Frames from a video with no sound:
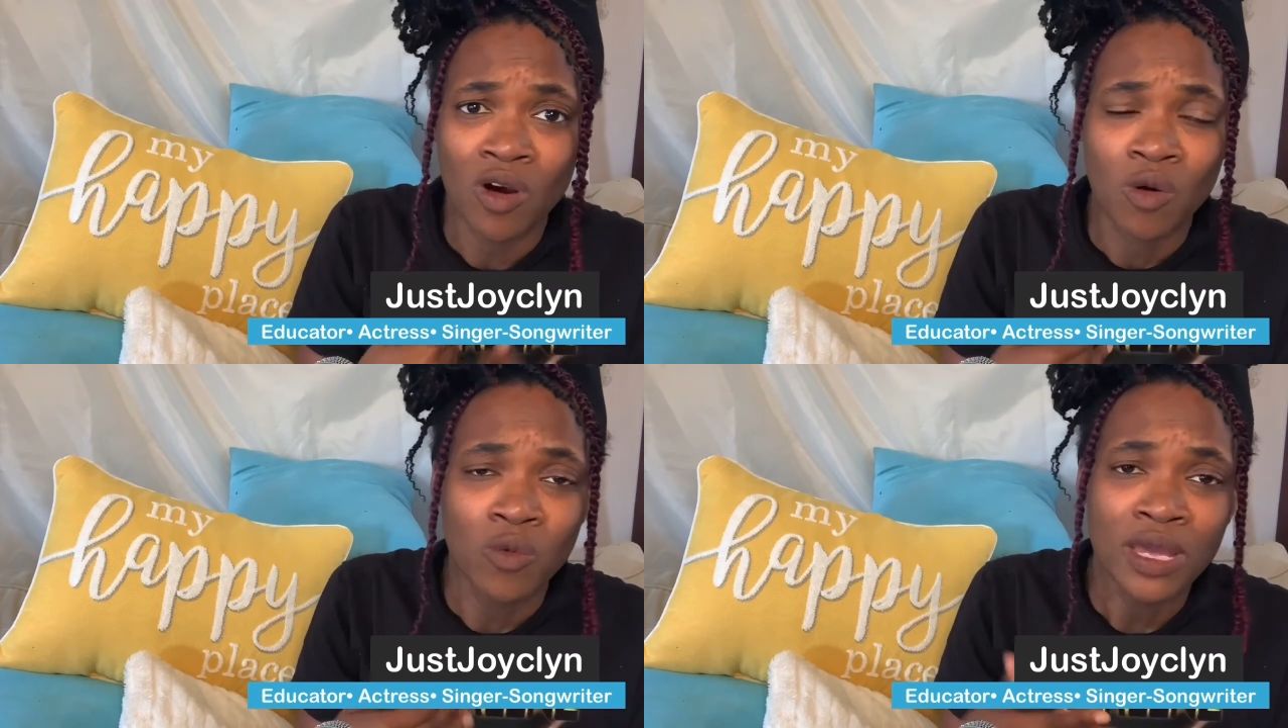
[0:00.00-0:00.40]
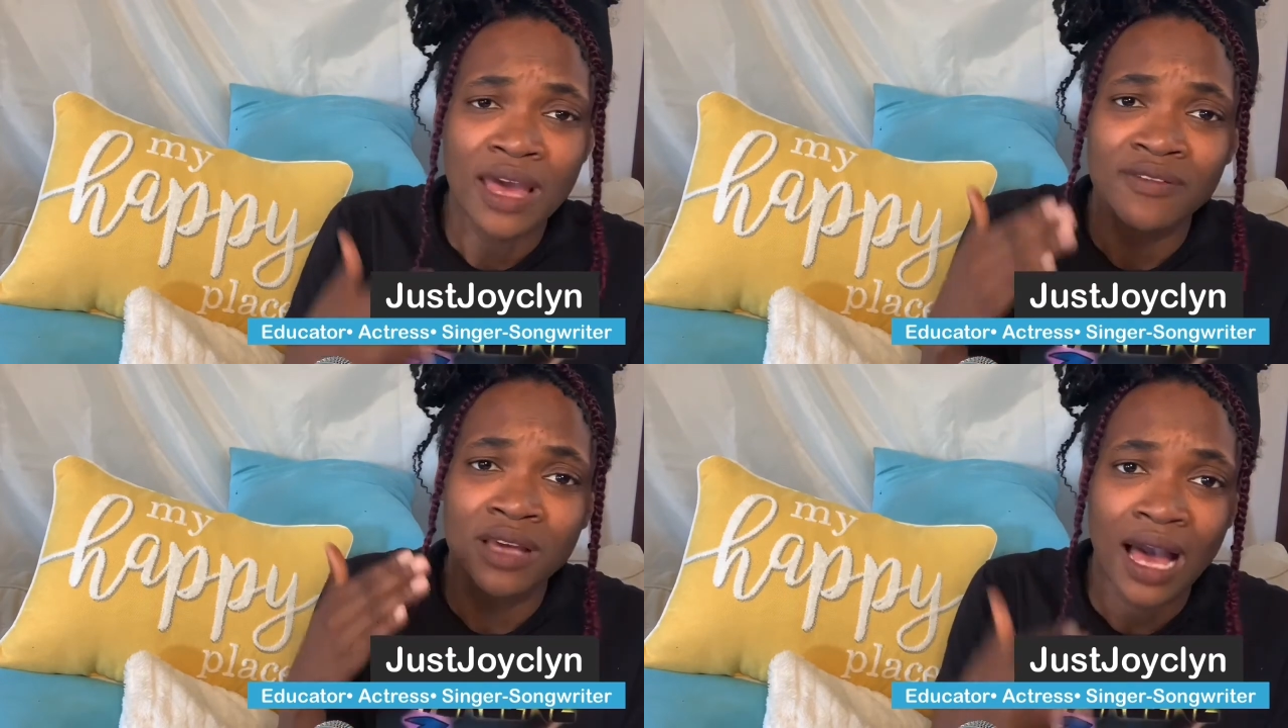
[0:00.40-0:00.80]
We
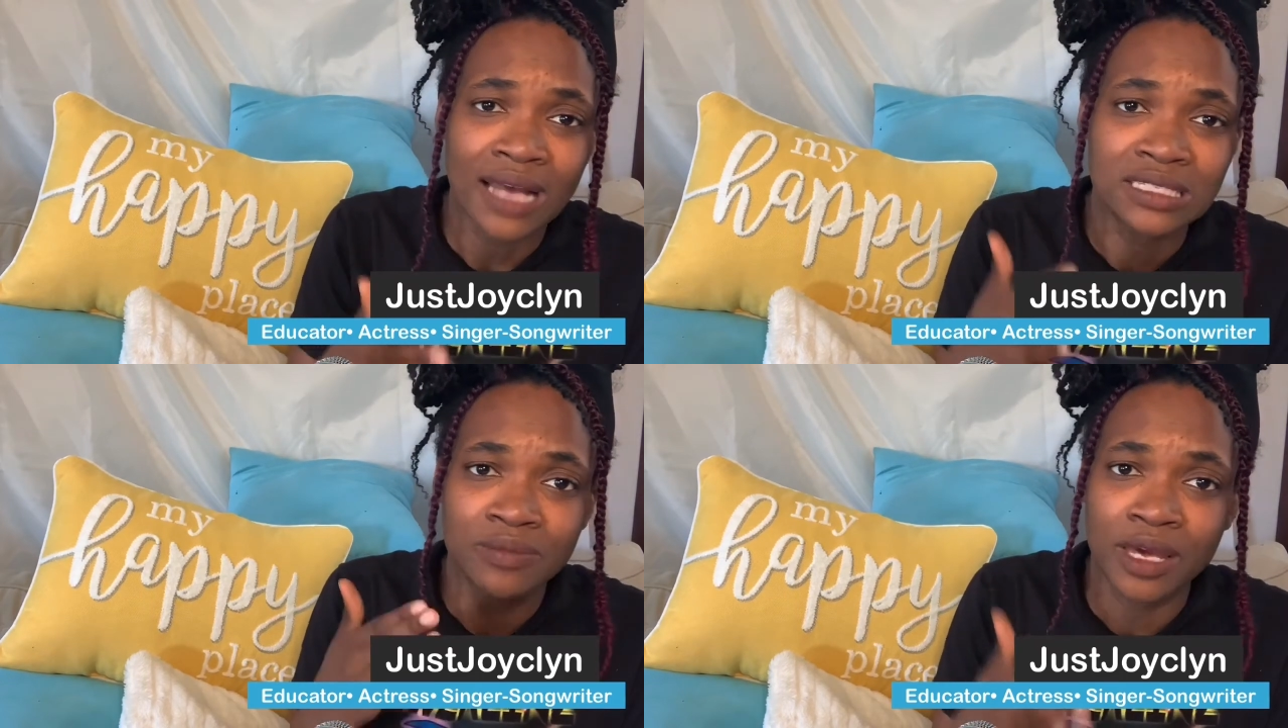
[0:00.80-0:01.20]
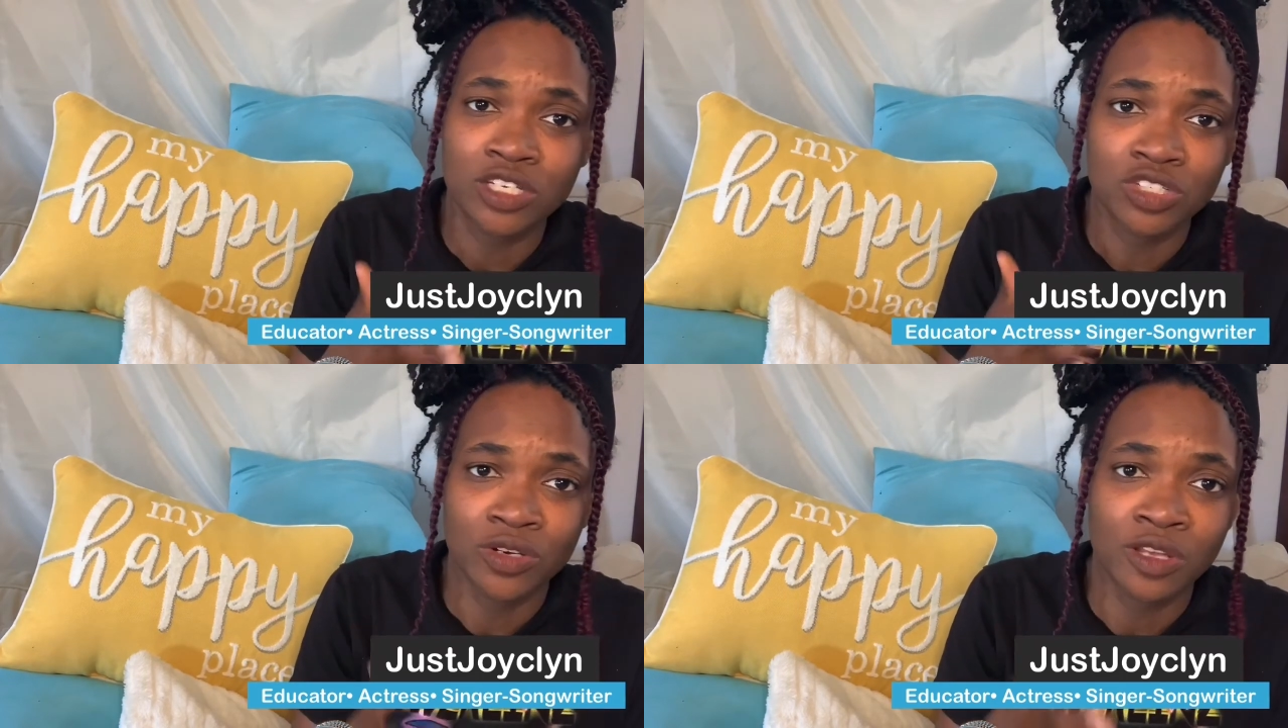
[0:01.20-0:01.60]
have got to make
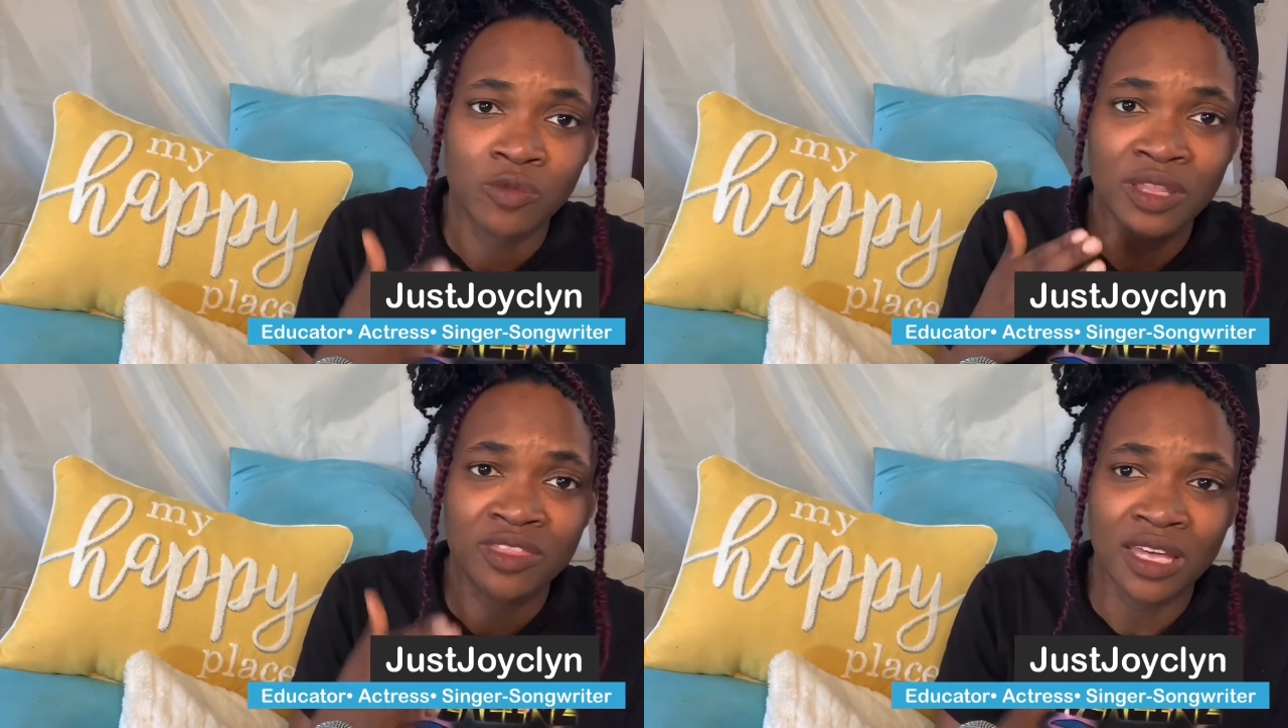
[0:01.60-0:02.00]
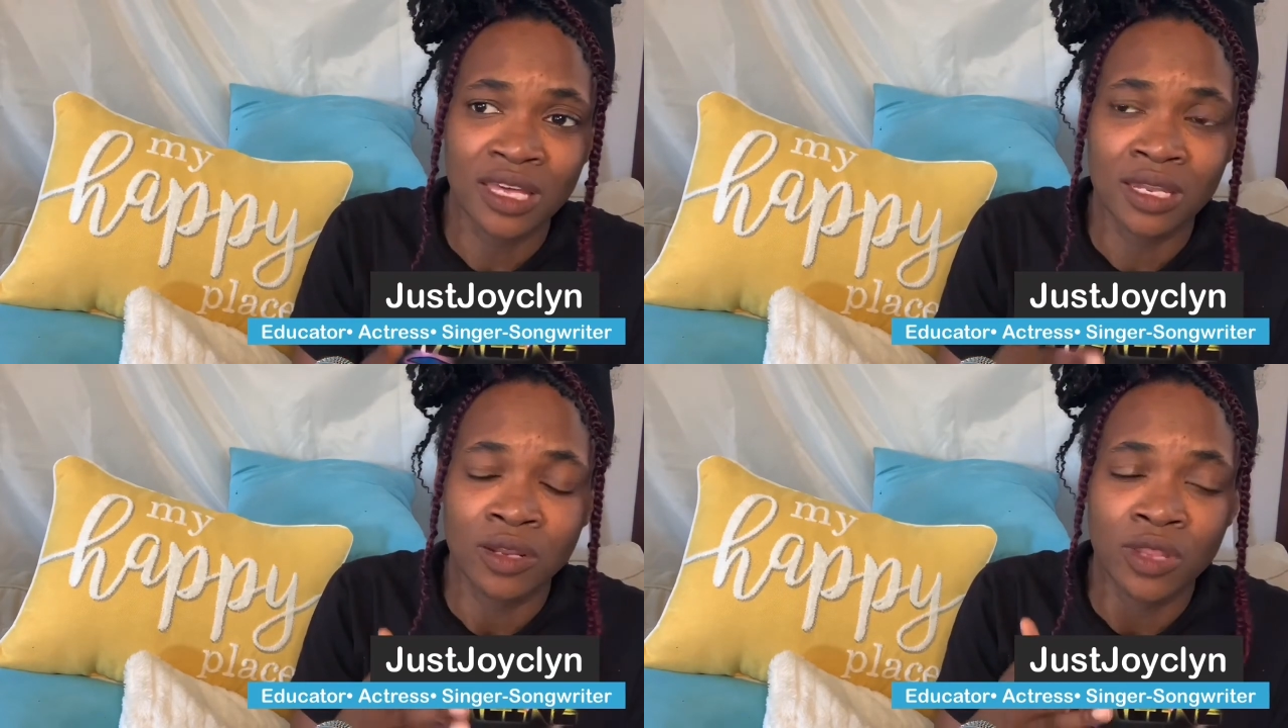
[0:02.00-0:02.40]
sure that we
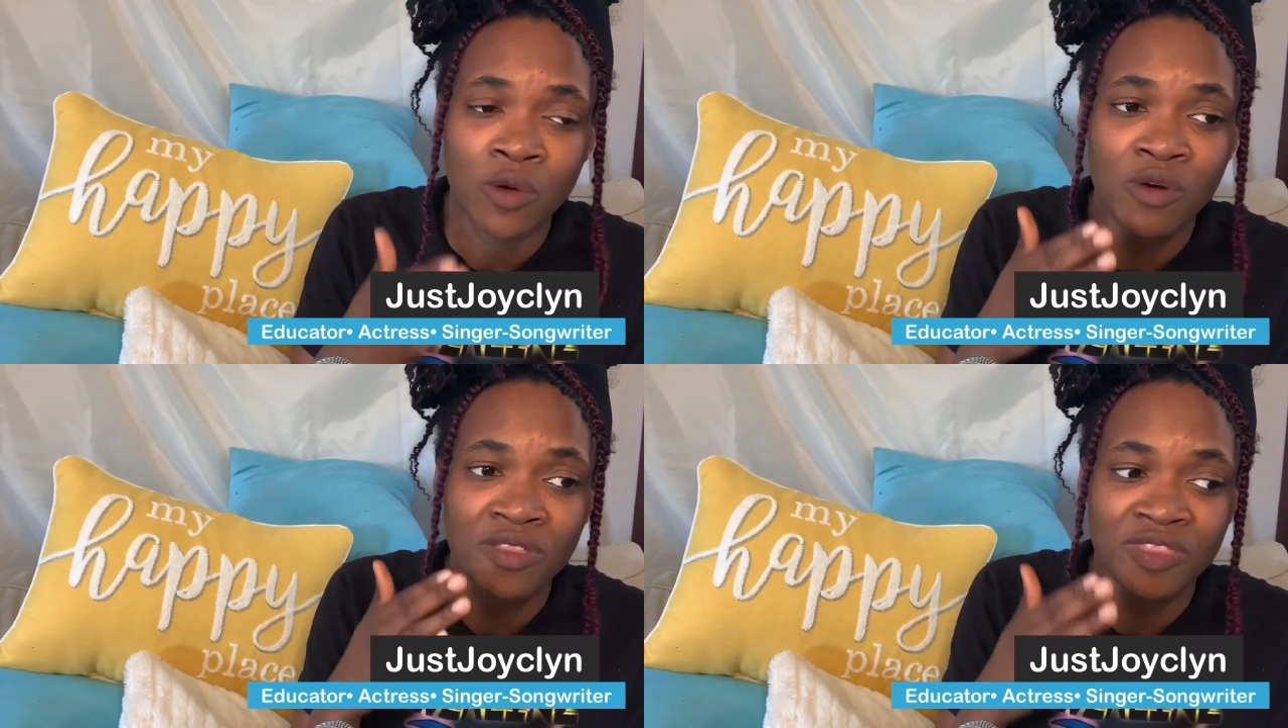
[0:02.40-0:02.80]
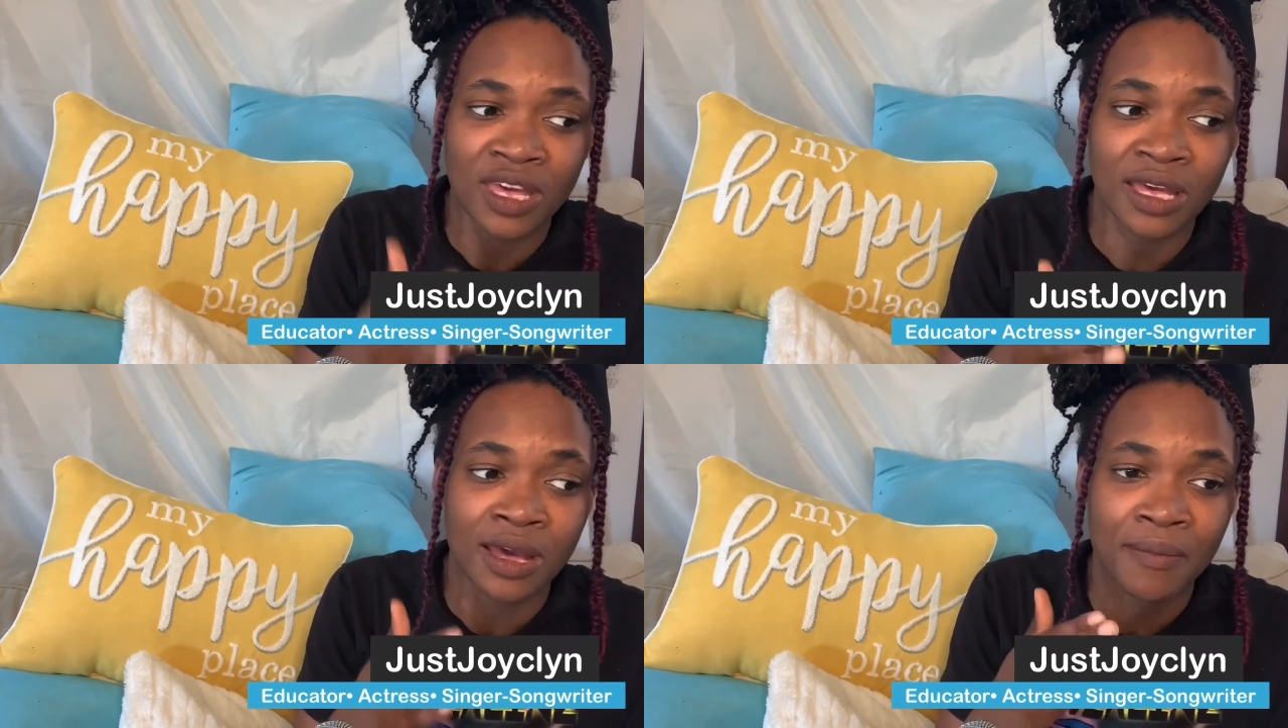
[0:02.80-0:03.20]
thinking that we're
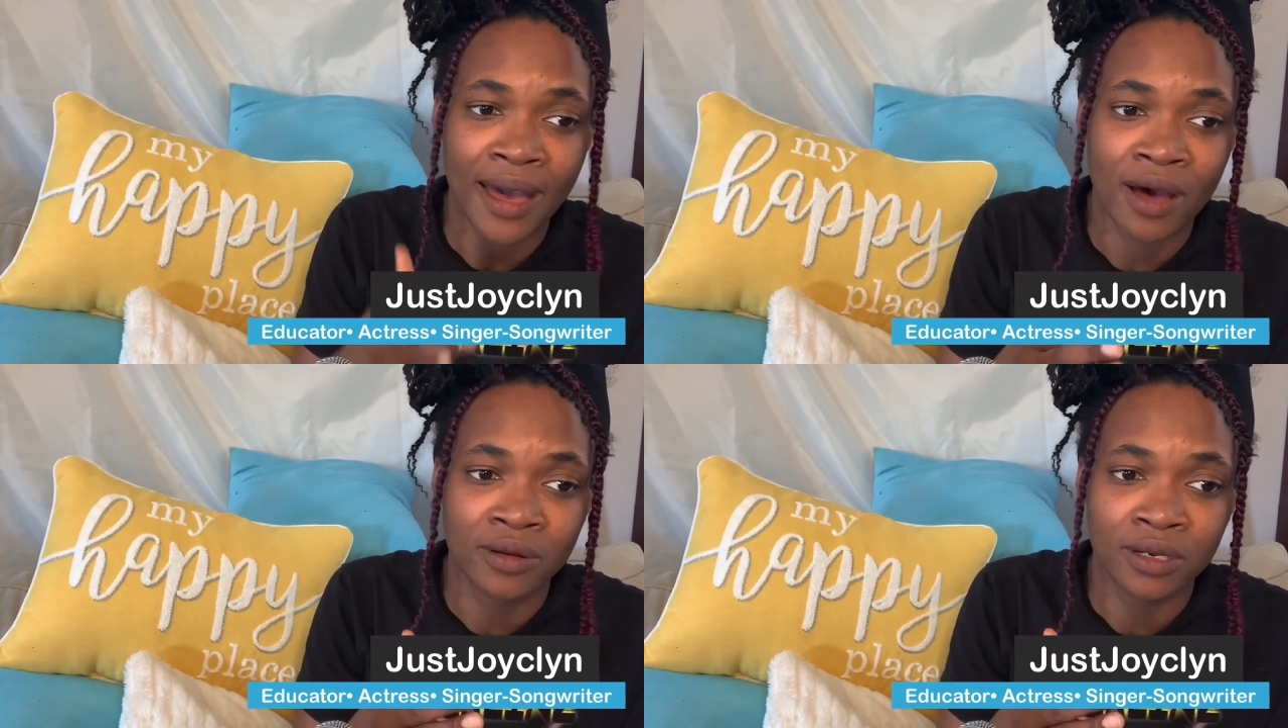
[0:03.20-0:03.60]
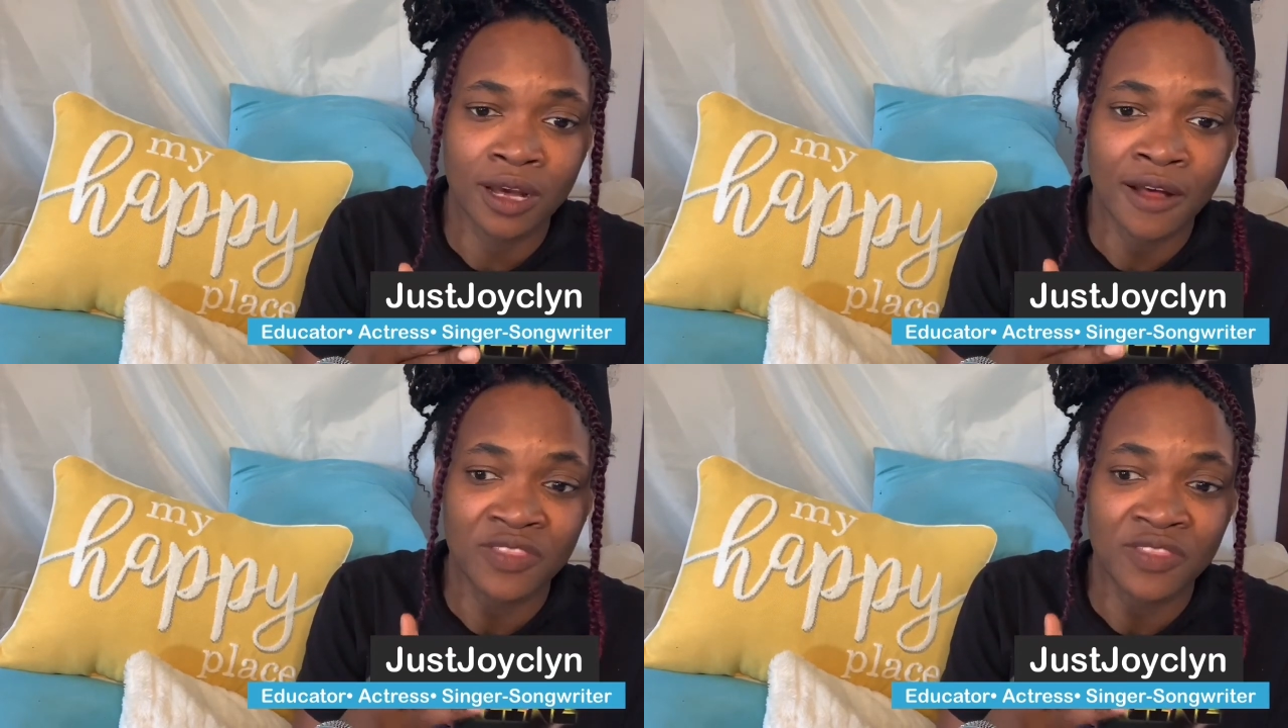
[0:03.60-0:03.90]
thinking about uh,